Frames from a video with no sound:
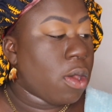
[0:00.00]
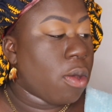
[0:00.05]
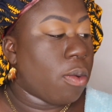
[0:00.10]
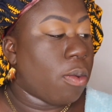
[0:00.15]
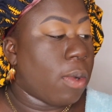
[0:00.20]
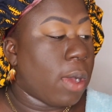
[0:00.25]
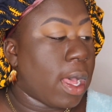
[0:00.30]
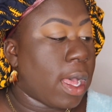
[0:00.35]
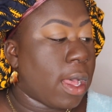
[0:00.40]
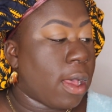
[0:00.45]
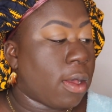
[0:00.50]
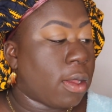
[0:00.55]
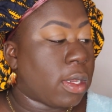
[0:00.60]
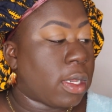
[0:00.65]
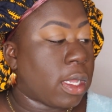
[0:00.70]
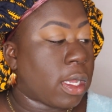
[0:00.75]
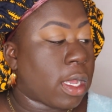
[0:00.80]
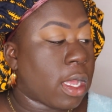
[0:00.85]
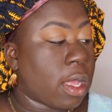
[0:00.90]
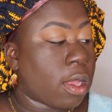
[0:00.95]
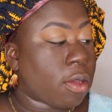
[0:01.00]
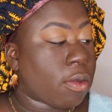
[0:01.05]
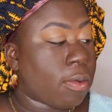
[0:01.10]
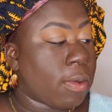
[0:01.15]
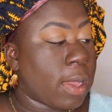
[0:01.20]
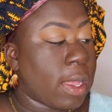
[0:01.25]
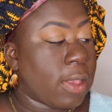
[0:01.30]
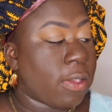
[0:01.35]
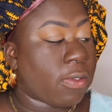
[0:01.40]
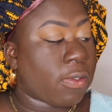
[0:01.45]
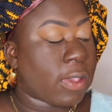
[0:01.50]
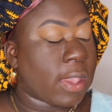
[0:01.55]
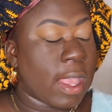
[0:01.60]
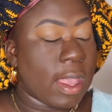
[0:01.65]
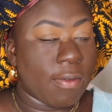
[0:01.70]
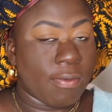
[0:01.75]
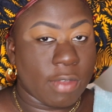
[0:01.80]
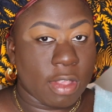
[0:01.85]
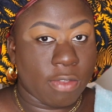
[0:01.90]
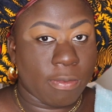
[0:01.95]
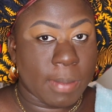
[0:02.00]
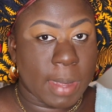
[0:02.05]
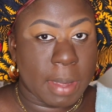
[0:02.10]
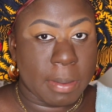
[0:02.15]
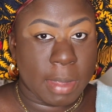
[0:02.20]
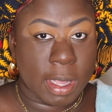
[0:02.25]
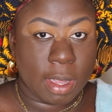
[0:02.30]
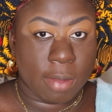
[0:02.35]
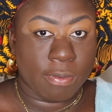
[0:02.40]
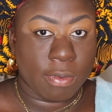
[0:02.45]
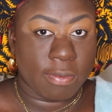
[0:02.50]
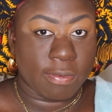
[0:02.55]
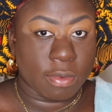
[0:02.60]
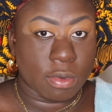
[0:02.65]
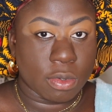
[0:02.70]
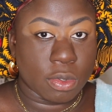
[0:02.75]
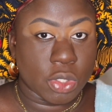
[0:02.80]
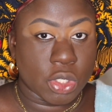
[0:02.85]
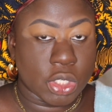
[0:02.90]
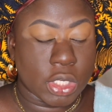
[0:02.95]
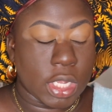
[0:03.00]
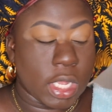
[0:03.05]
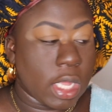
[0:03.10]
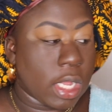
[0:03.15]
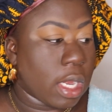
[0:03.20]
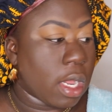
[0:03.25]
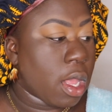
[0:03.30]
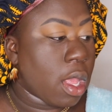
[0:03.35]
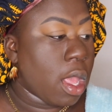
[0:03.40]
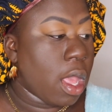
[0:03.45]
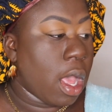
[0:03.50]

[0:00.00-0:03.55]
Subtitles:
while the Cut Crease Canvas by Makeup Revolution